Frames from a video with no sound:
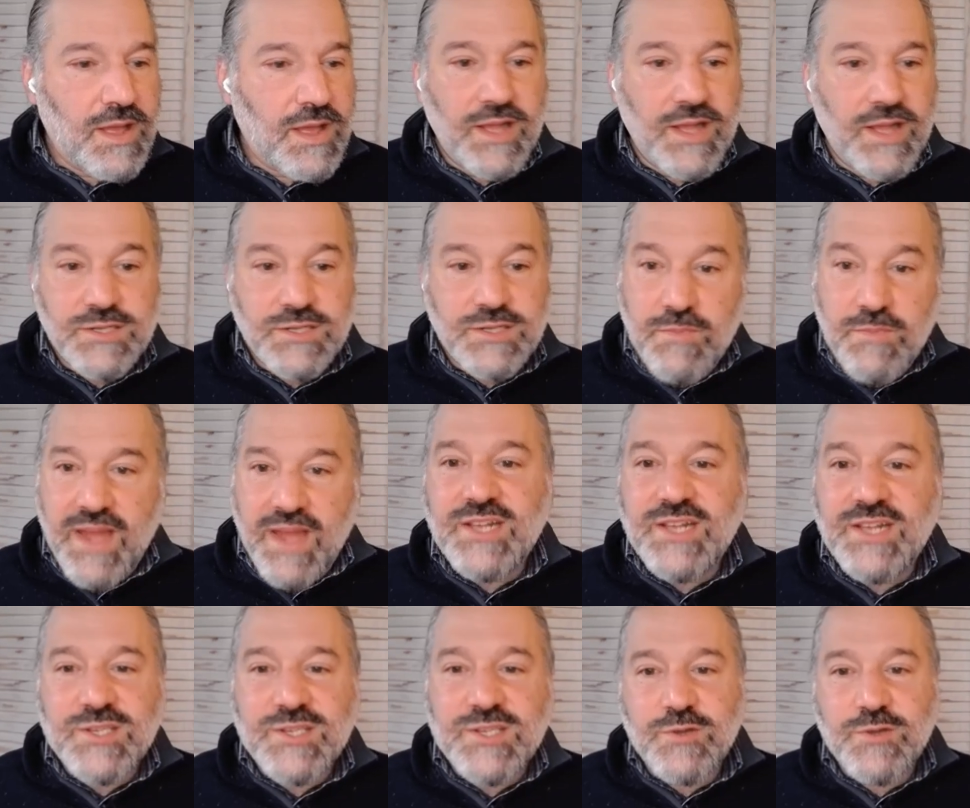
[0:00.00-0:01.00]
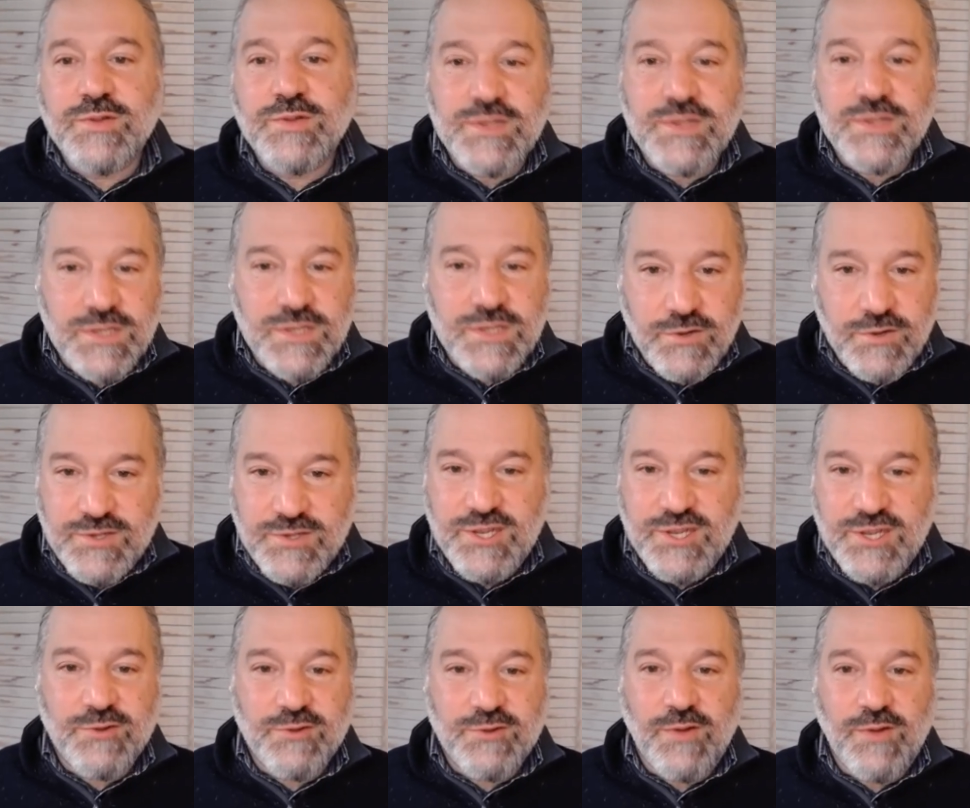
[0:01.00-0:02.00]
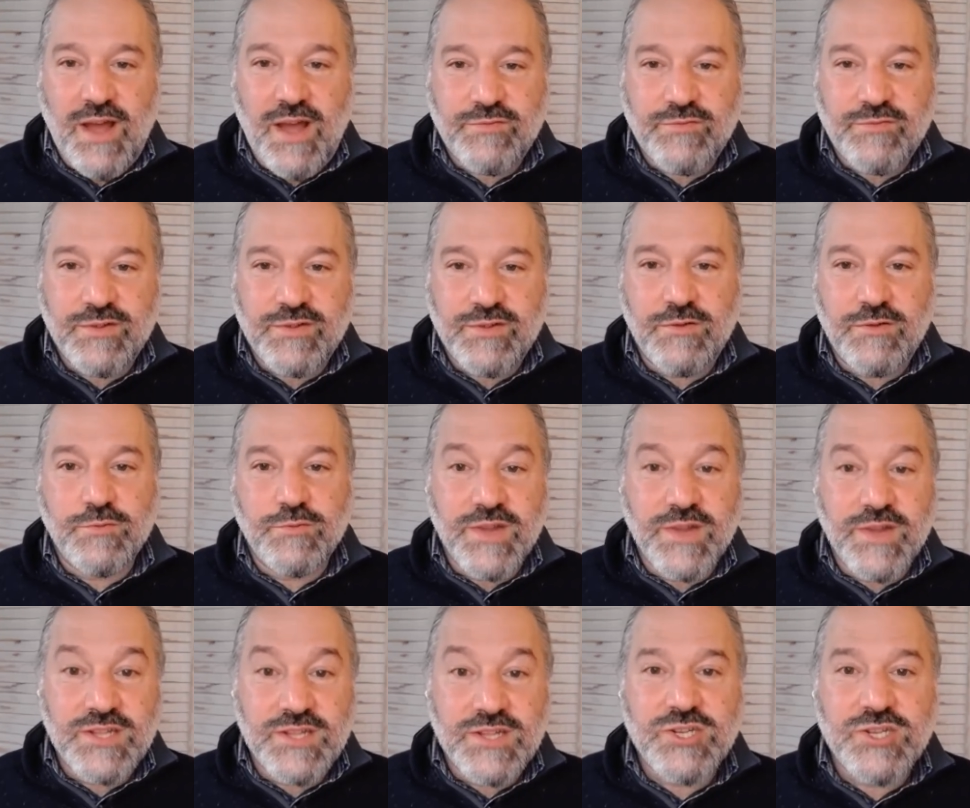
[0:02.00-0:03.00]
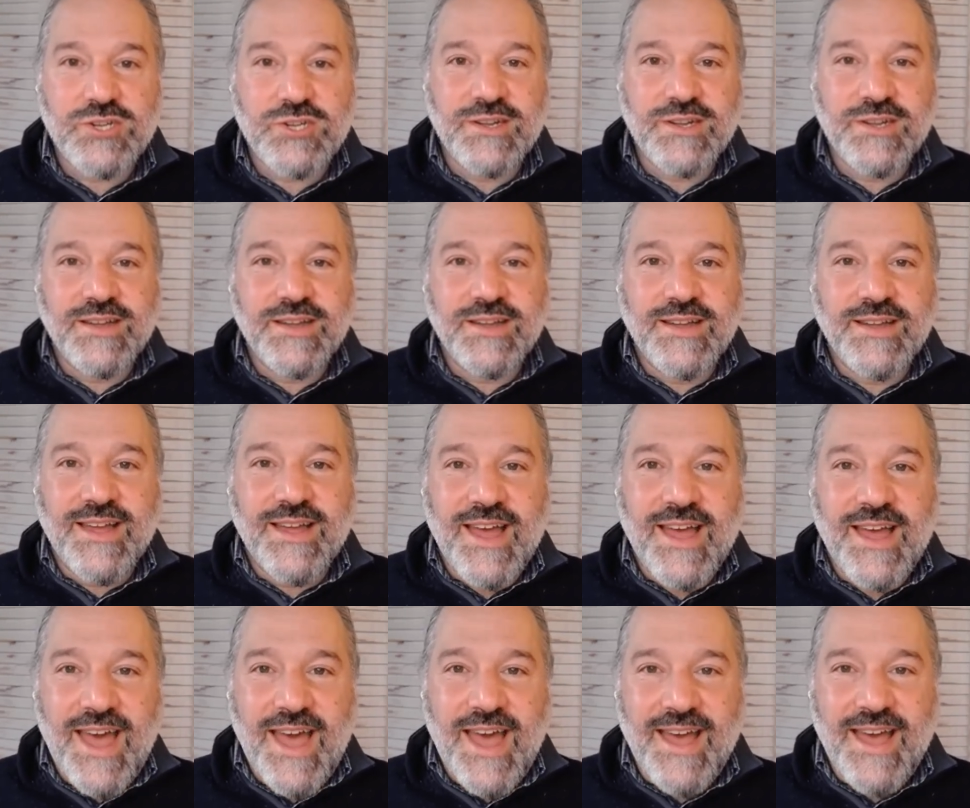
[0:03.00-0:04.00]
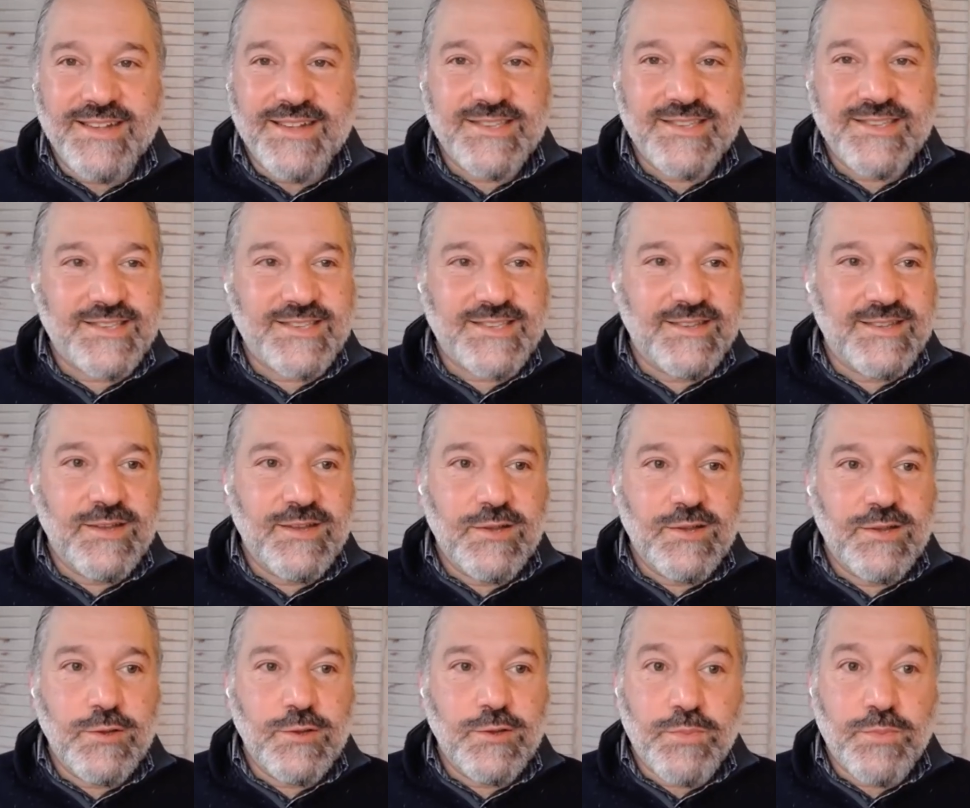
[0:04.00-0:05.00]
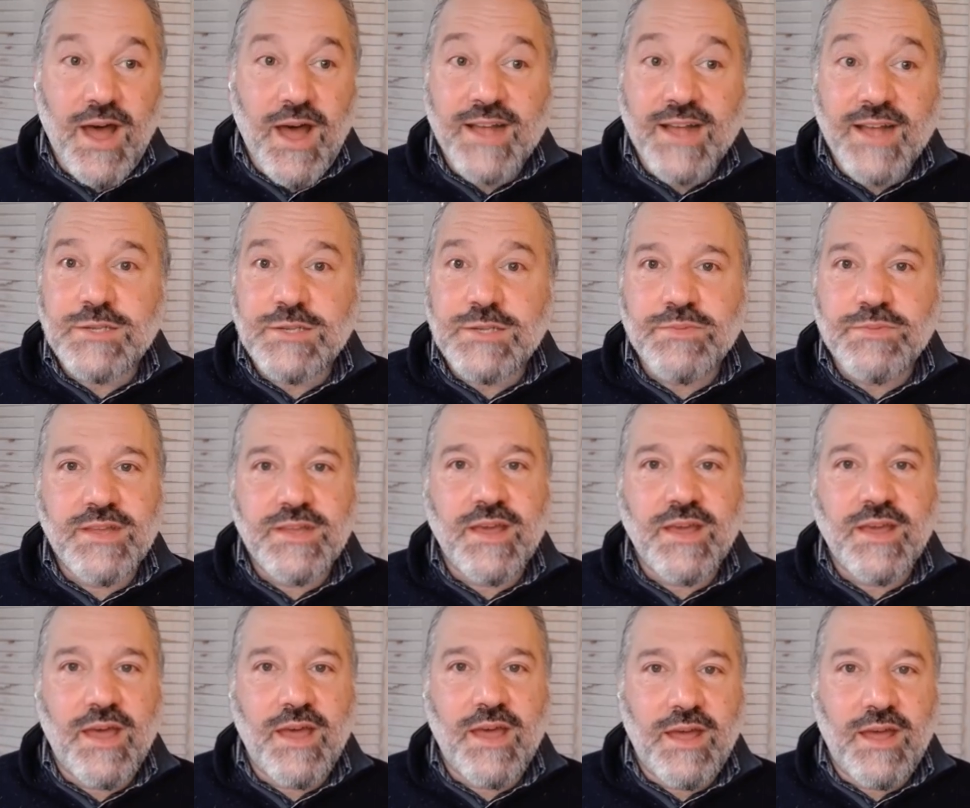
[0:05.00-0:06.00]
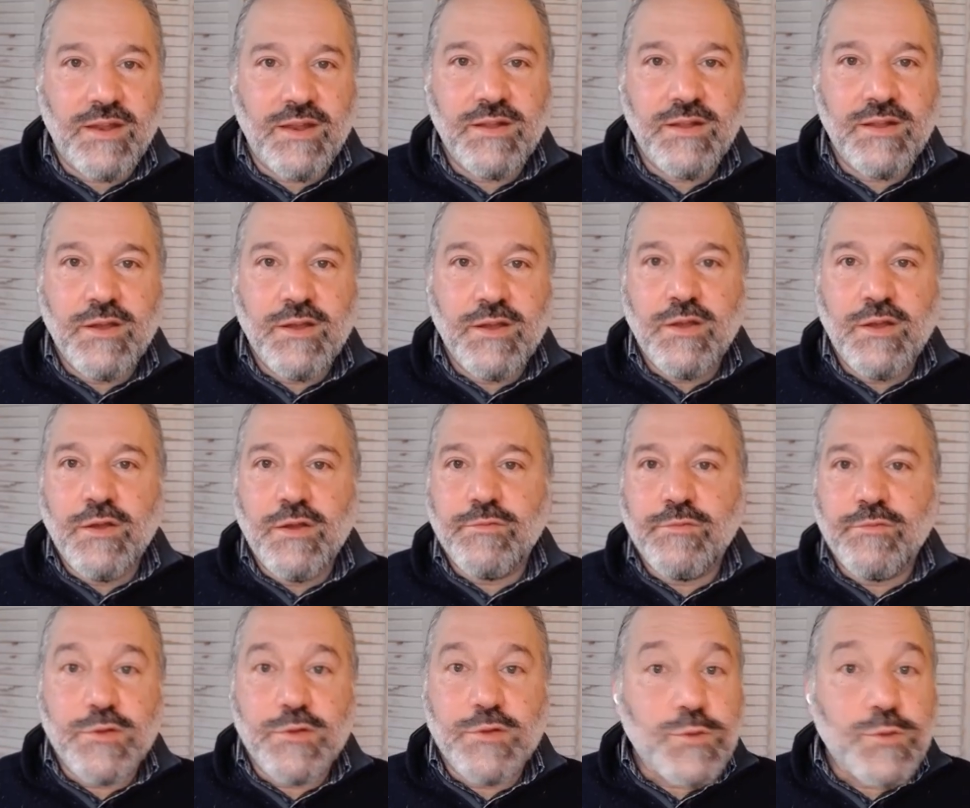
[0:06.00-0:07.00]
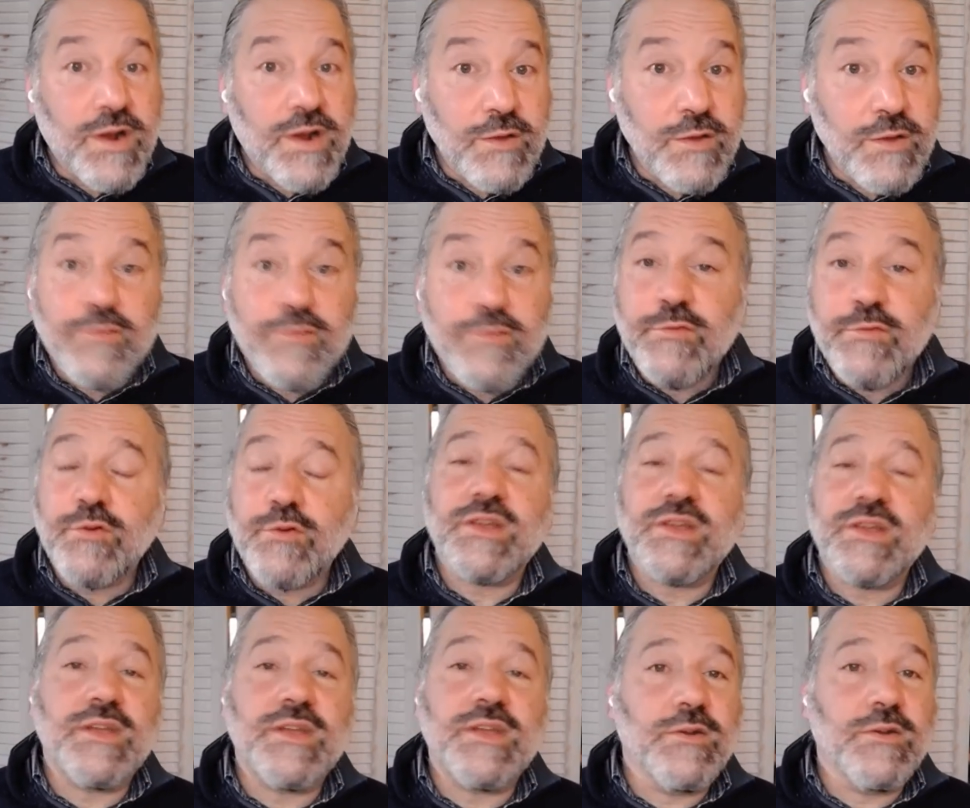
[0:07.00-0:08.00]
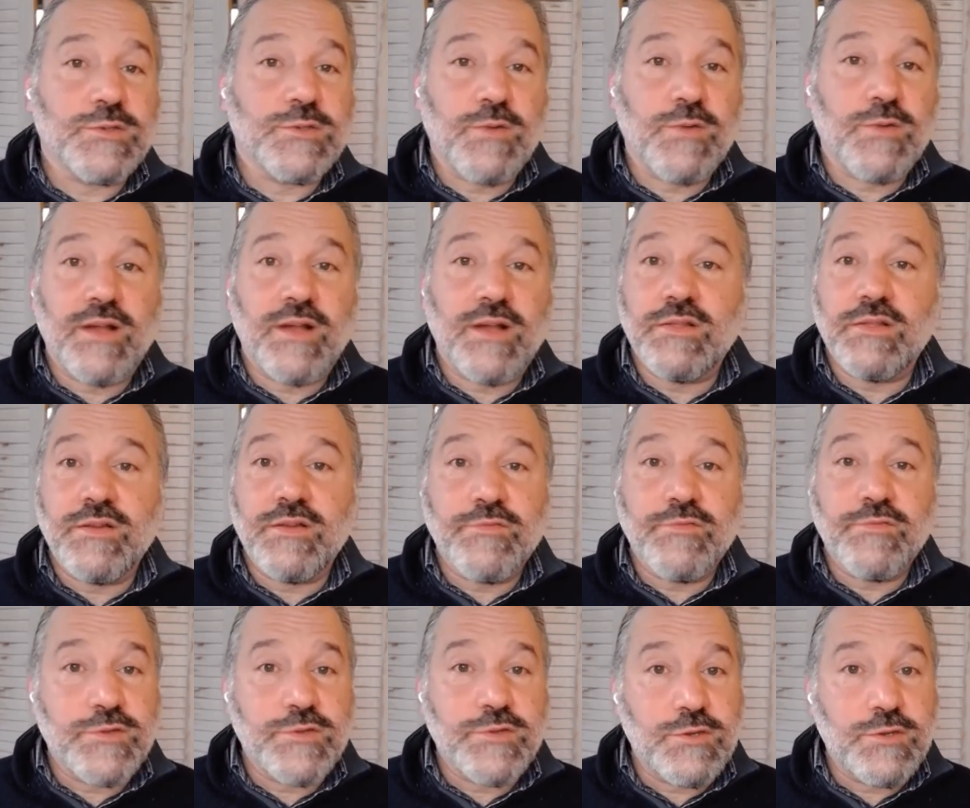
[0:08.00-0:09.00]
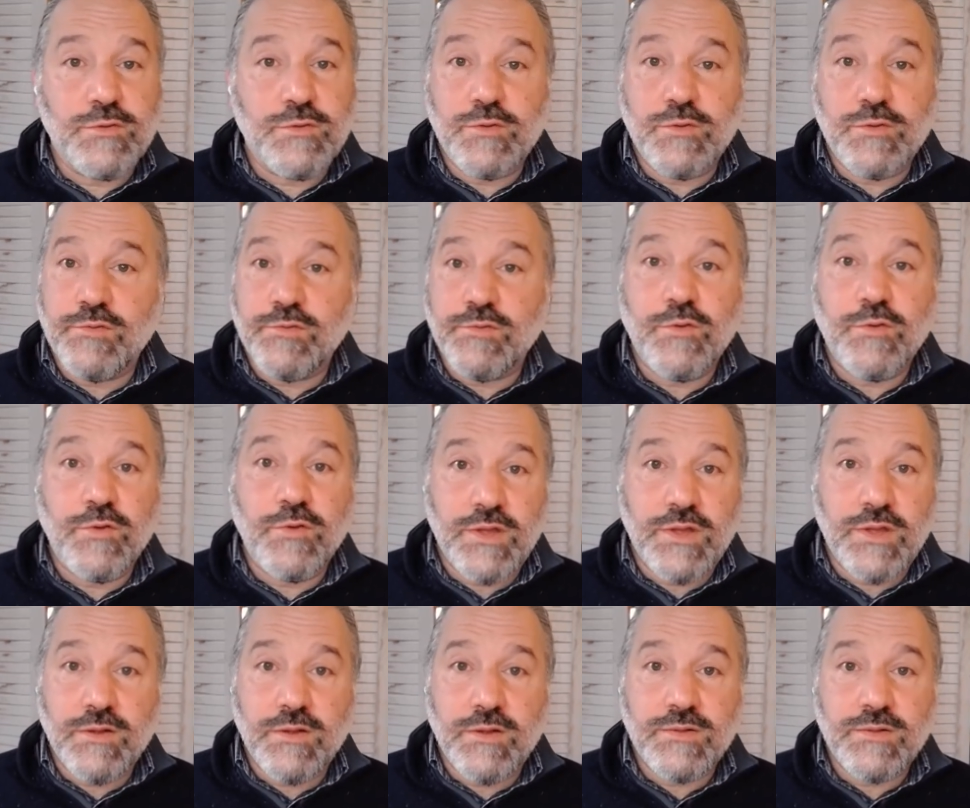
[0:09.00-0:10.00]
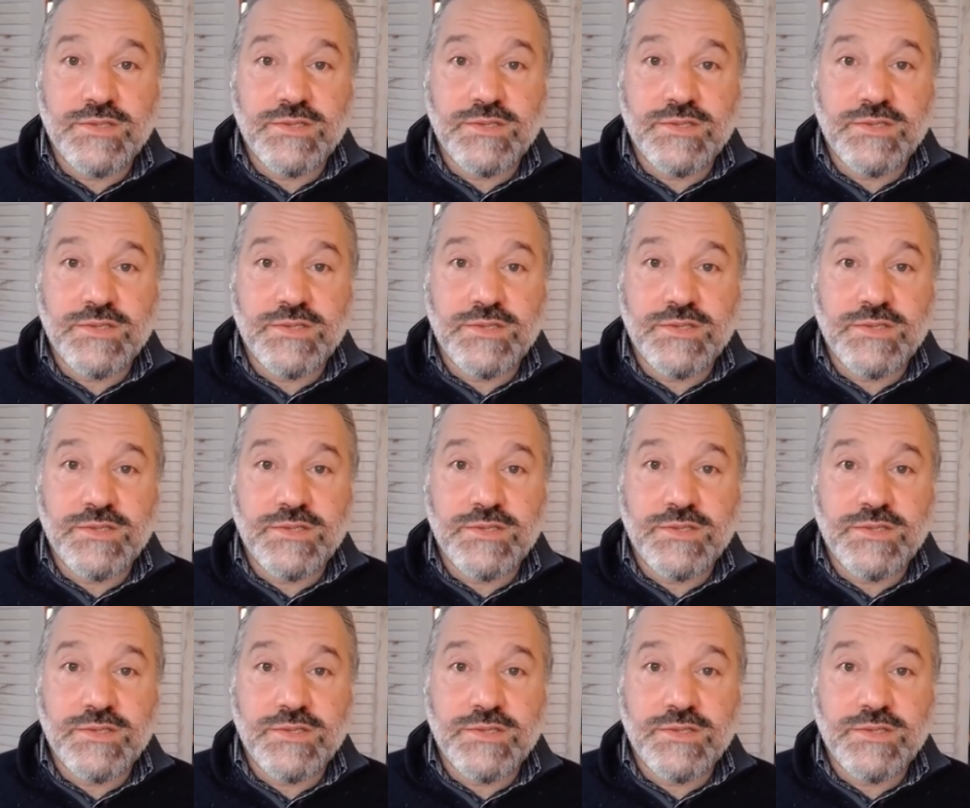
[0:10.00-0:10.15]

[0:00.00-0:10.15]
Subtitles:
as many students in your geographical reach as you possibly can for 20 or 40 years rather than for 2 or 4 years.